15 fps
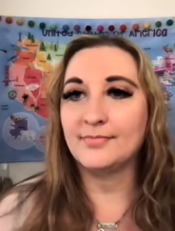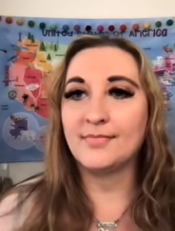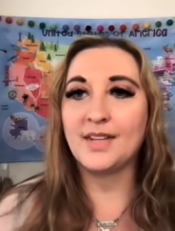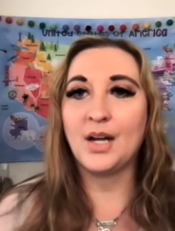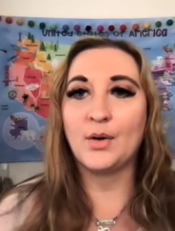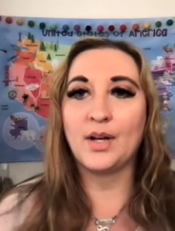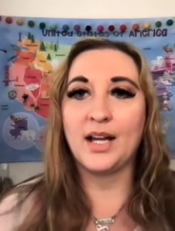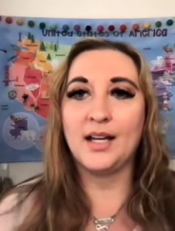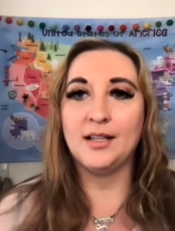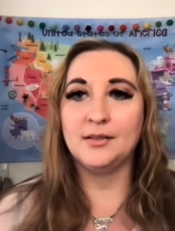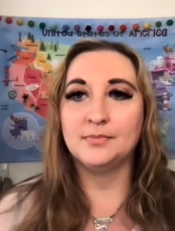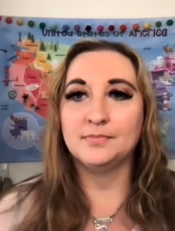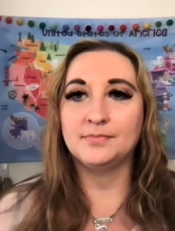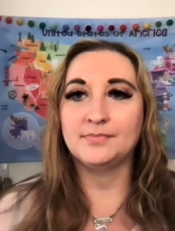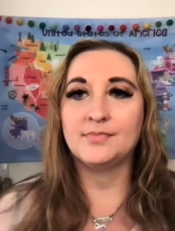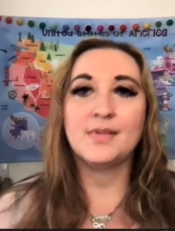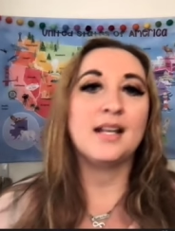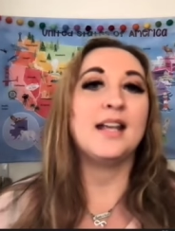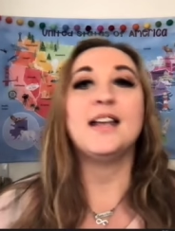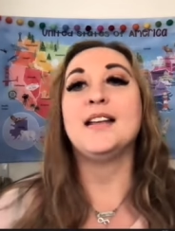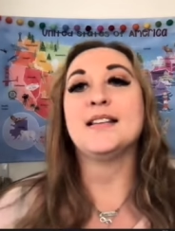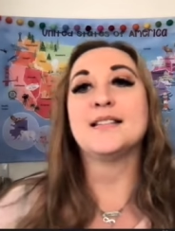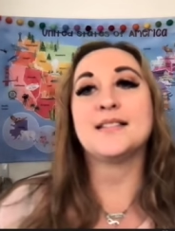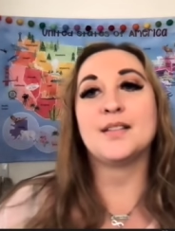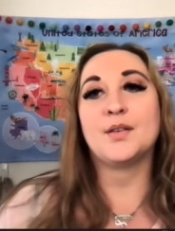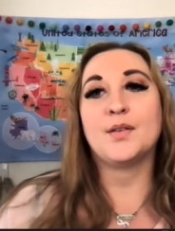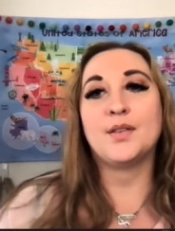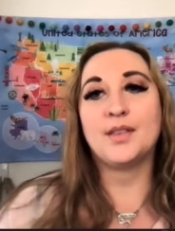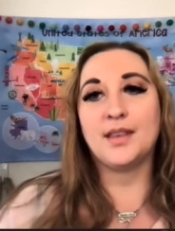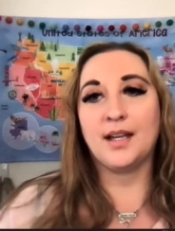Okay,
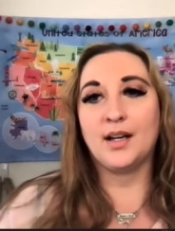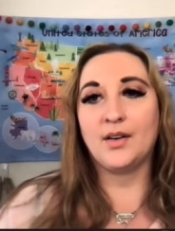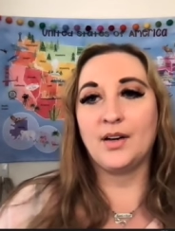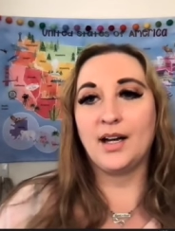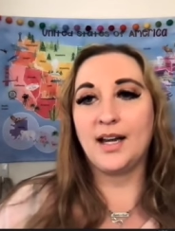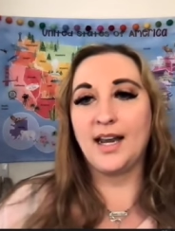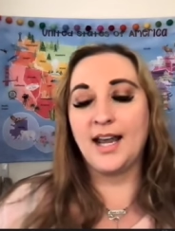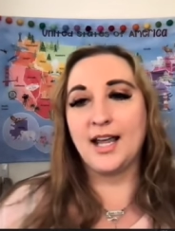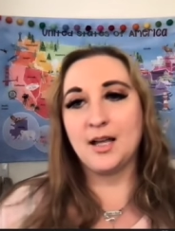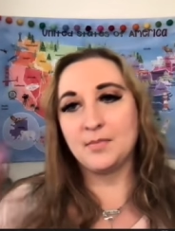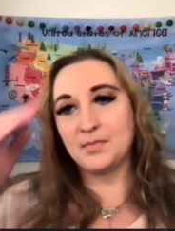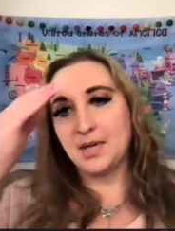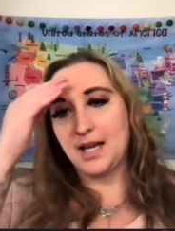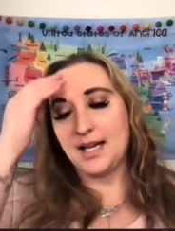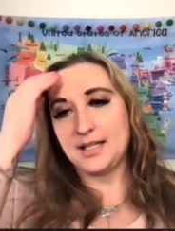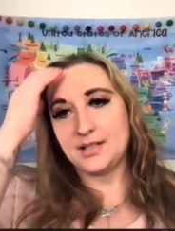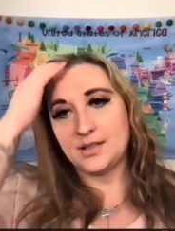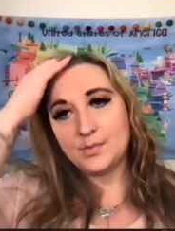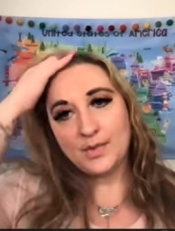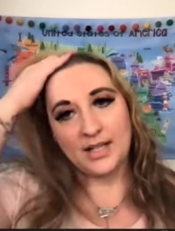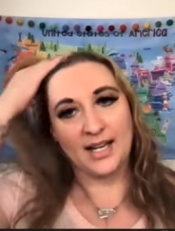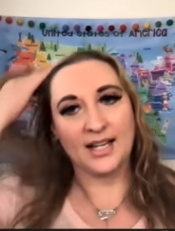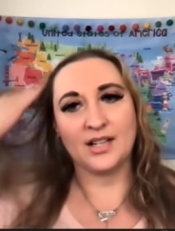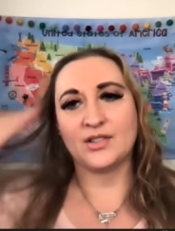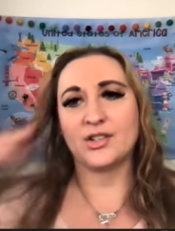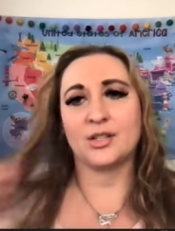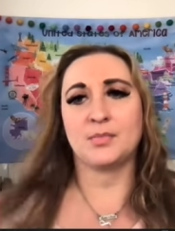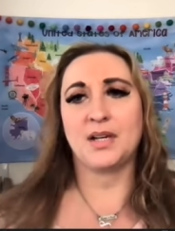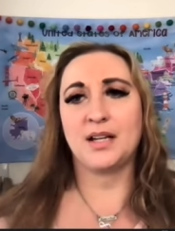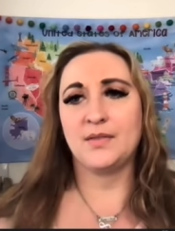so there I am. I went ahead and
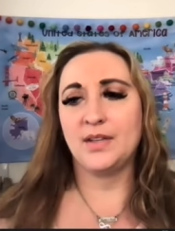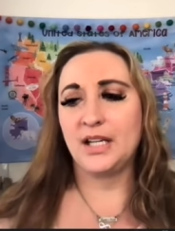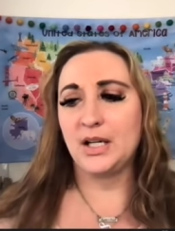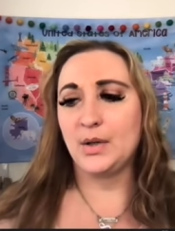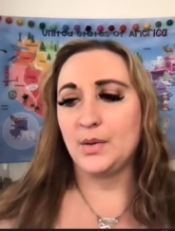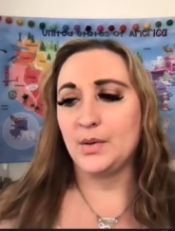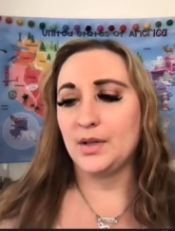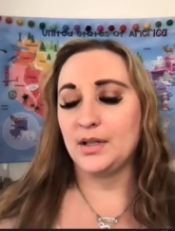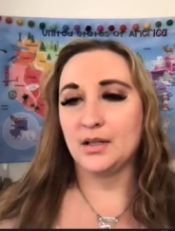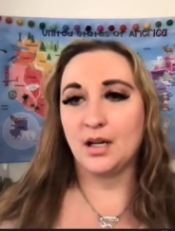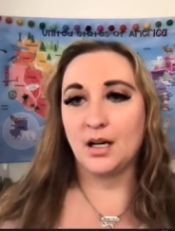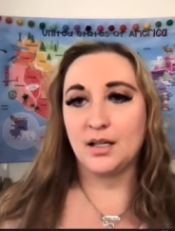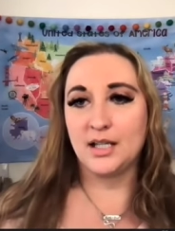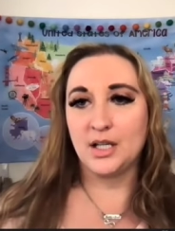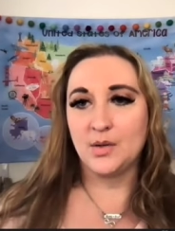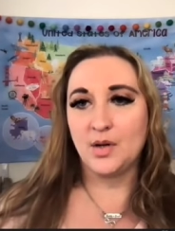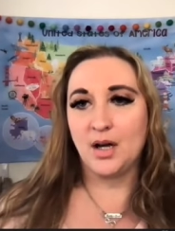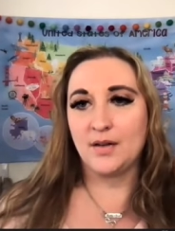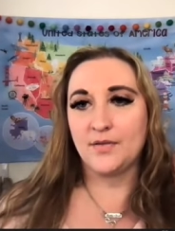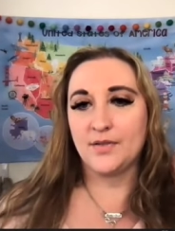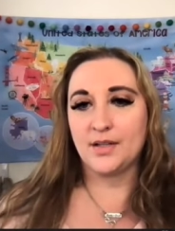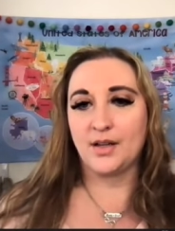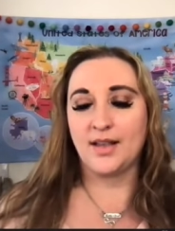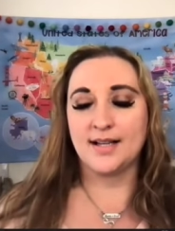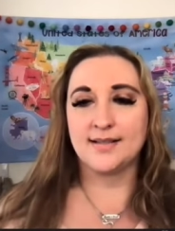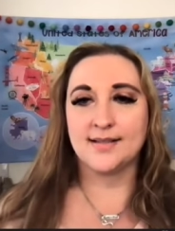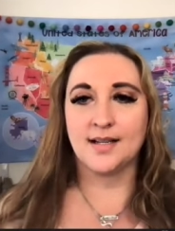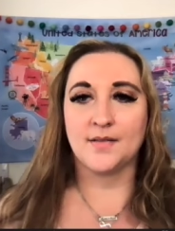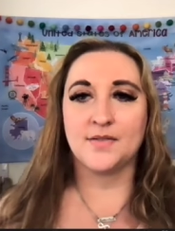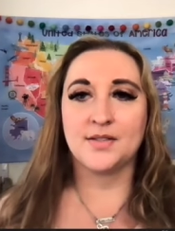turned my video and audio off and all that
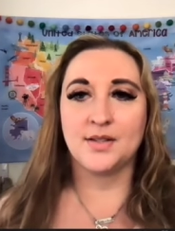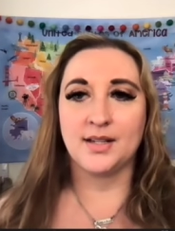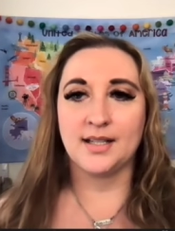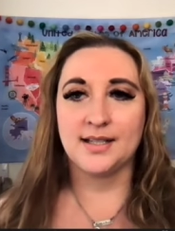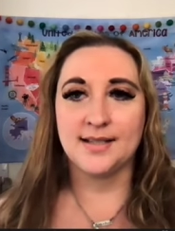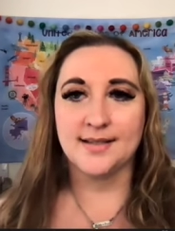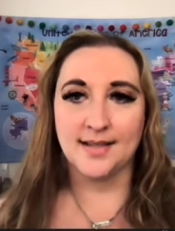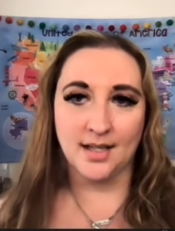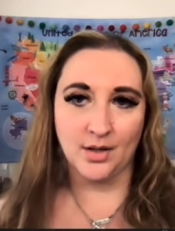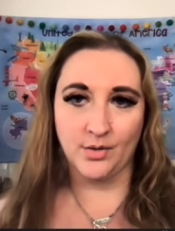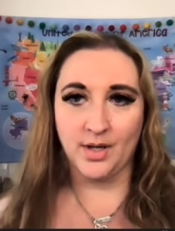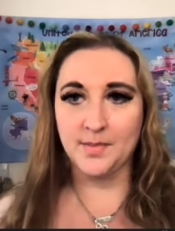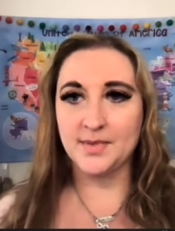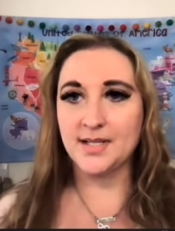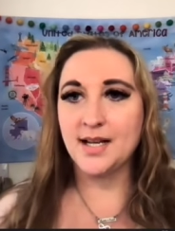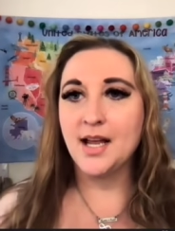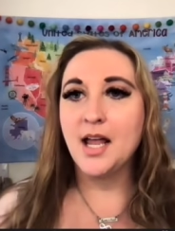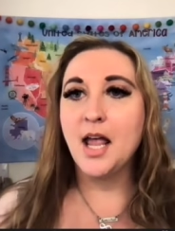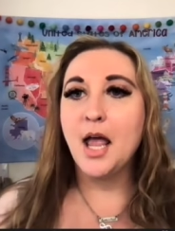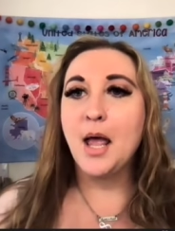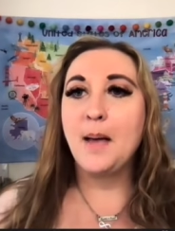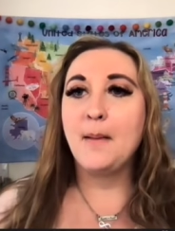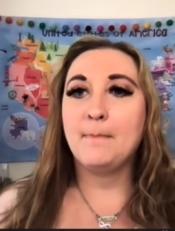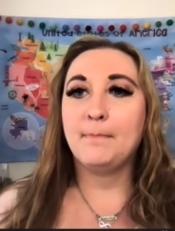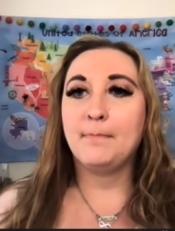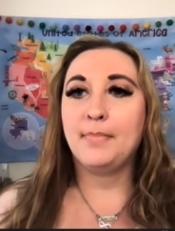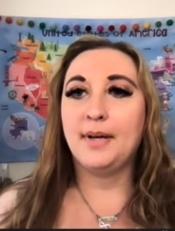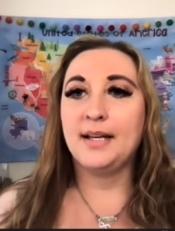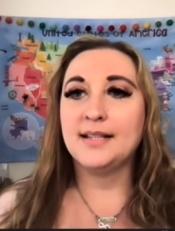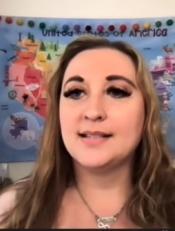stuff so that it doesn't interrupt.
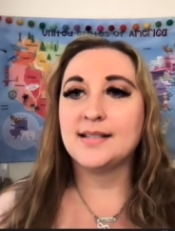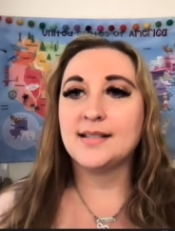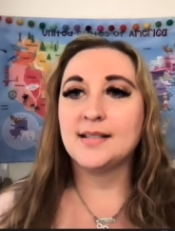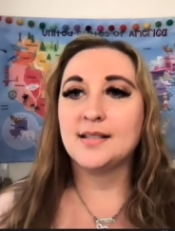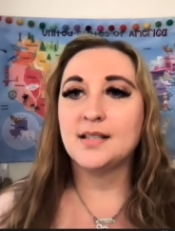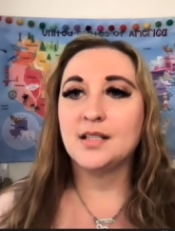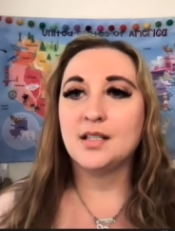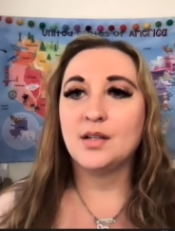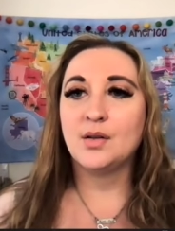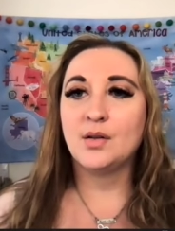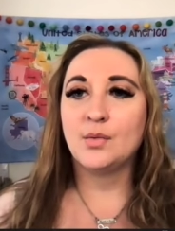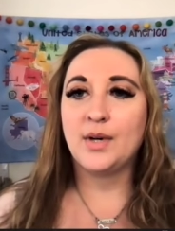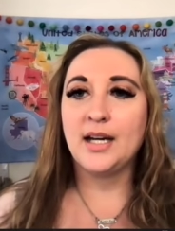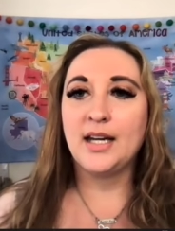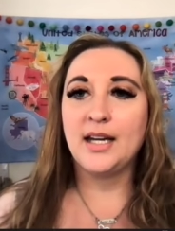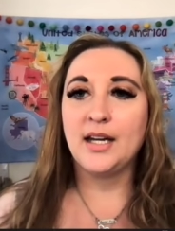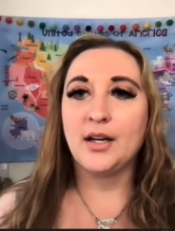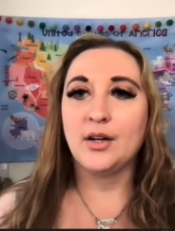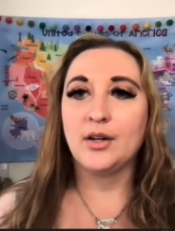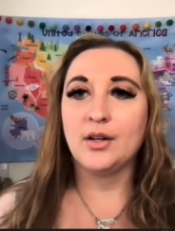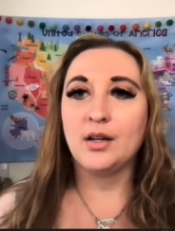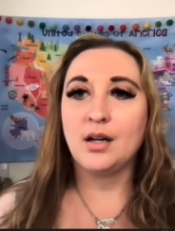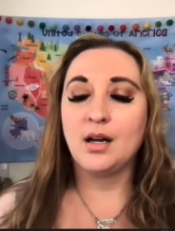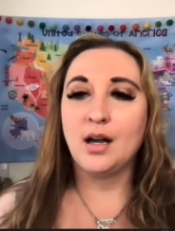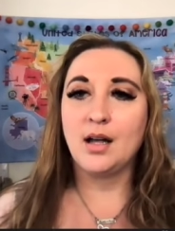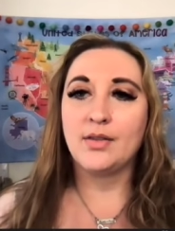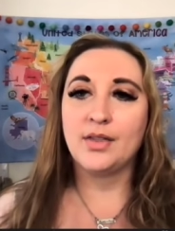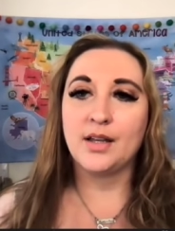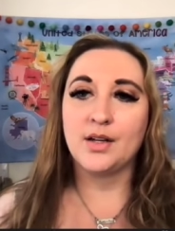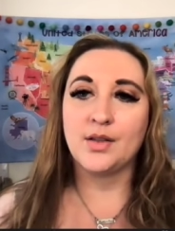But right here,
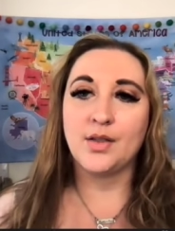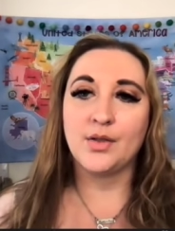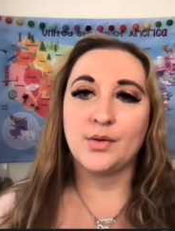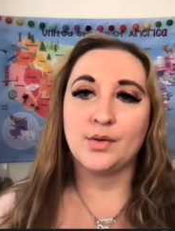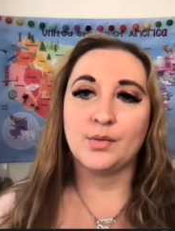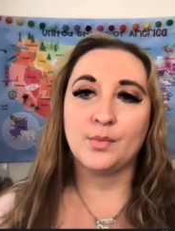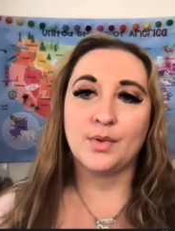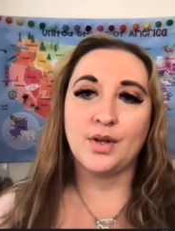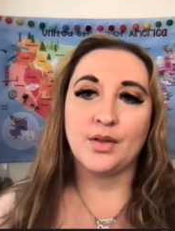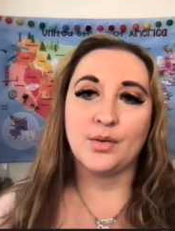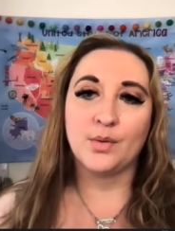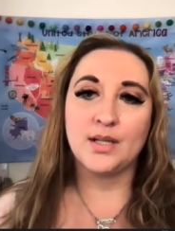there where the three